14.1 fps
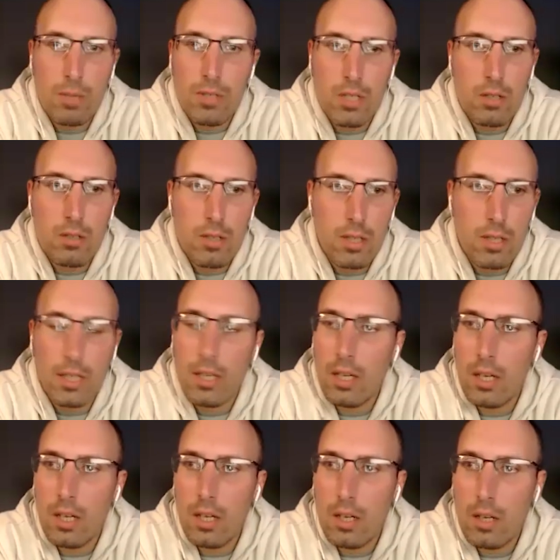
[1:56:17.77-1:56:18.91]
skills, like,
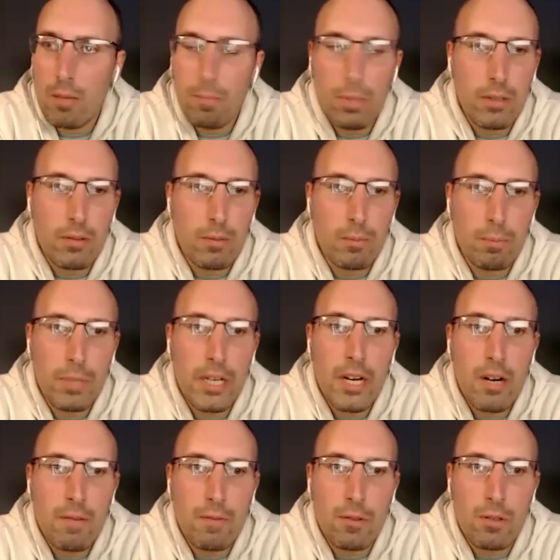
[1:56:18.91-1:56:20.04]
but be
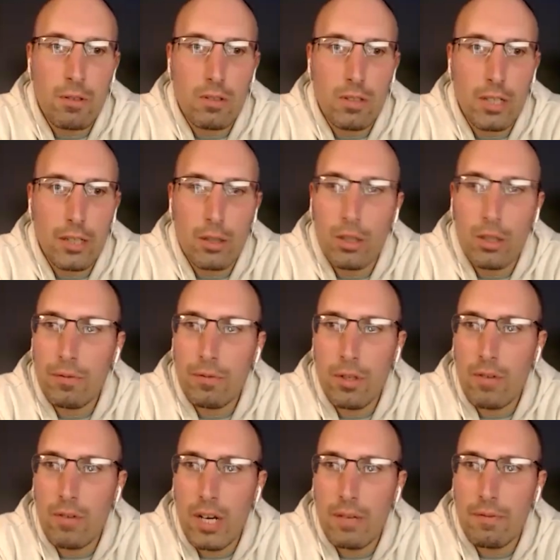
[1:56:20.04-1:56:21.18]
careful. Like look for the
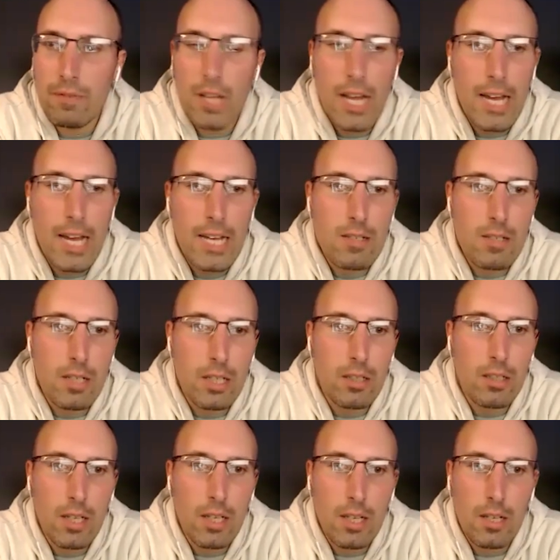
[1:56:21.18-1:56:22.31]
red flags. Like
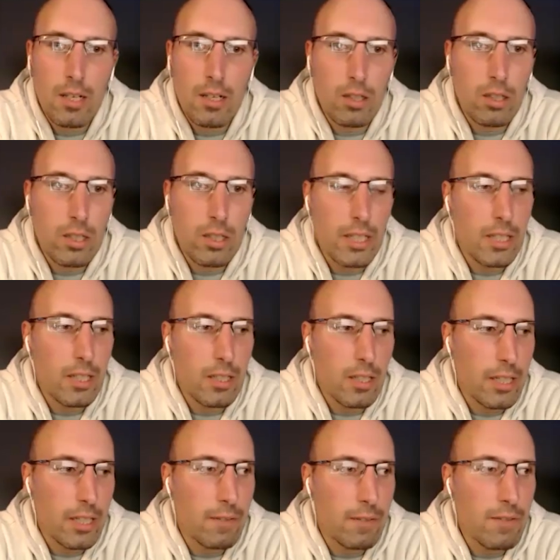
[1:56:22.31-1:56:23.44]
look at,
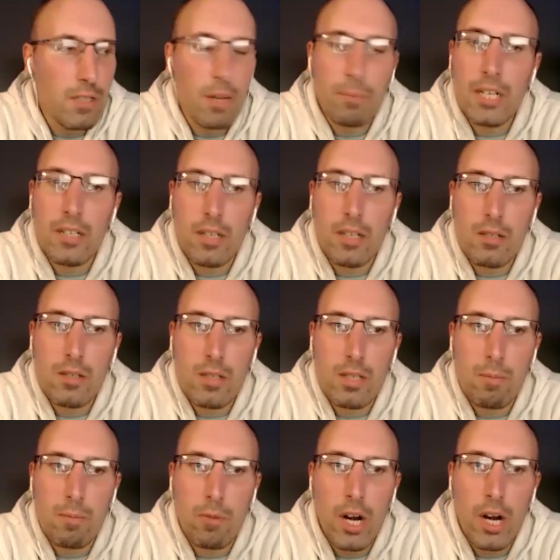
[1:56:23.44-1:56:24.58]
like, if something doesn't
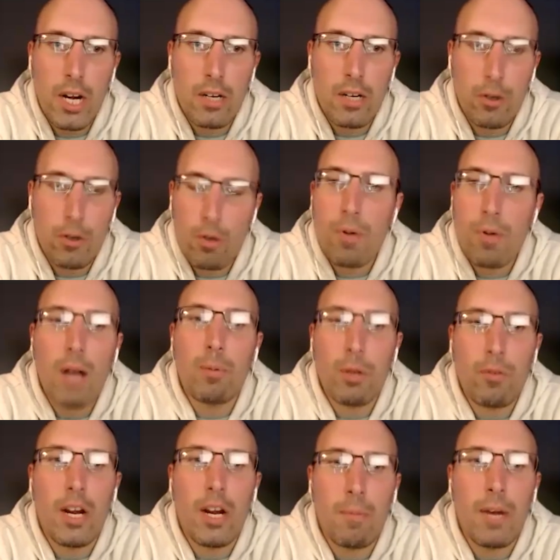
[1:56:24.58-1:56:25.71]
seem right, you're probably
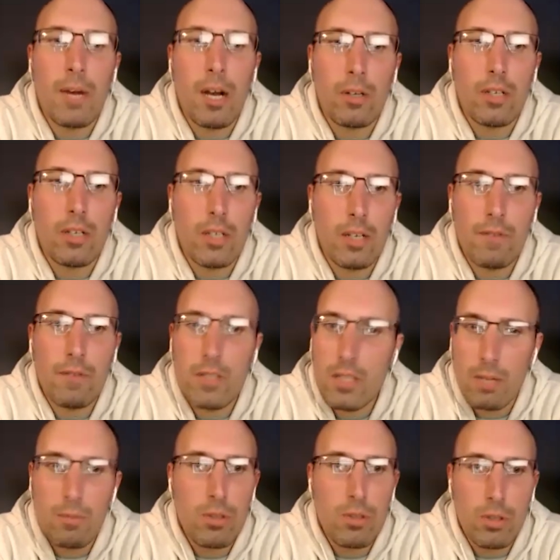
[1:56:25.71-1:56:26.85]
right about it. If it
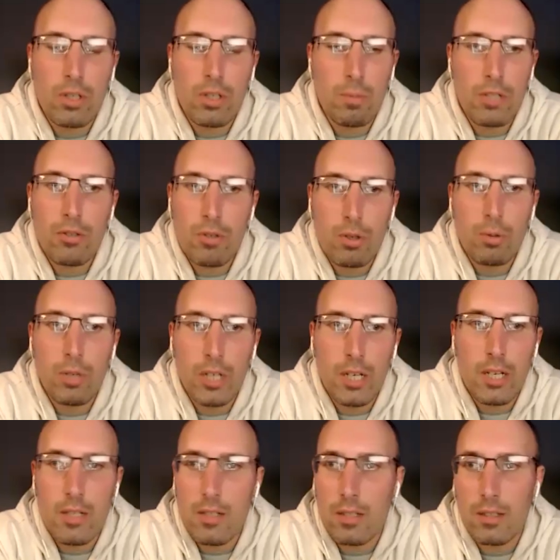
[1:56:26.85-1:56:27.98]
seems too good to be true, it
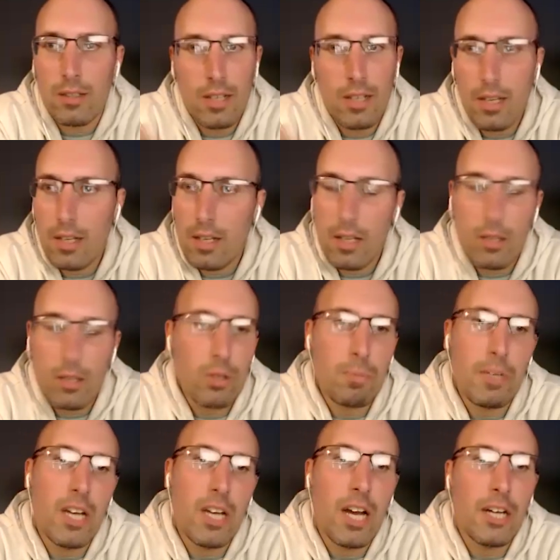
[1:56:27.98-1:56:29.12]
is. And took
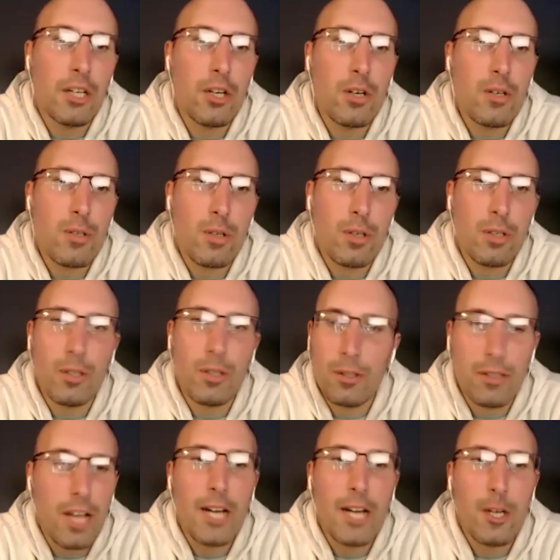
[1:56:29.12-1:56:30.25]
me 9 years, it was
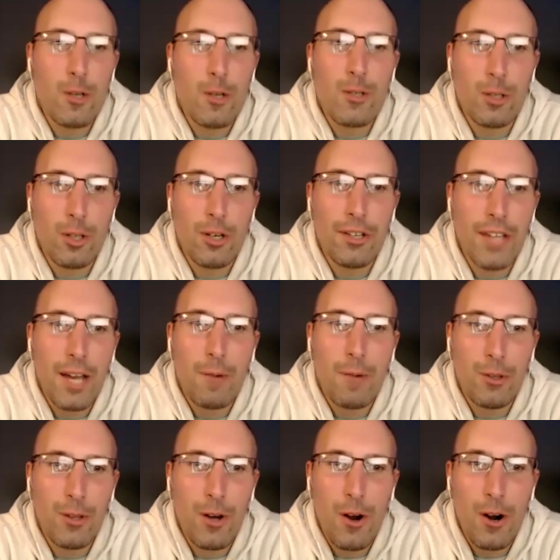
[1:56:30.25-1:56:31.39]
9 years to learn that
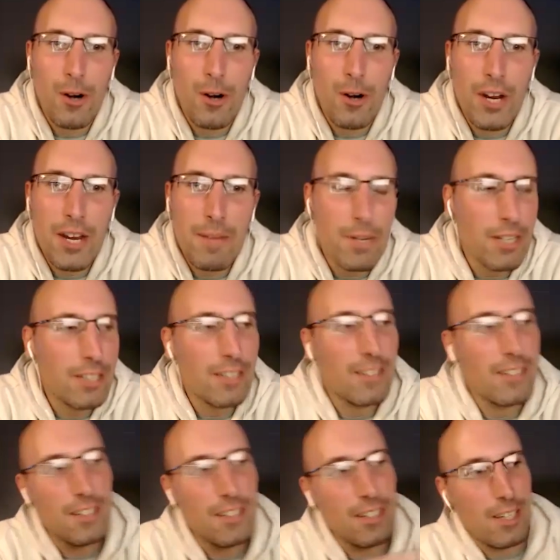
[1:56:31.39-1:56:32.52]
one the hard way. But
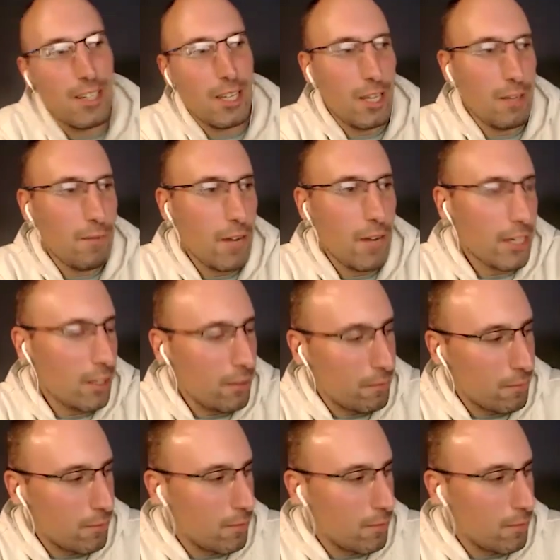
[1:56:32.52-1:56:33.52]
if I could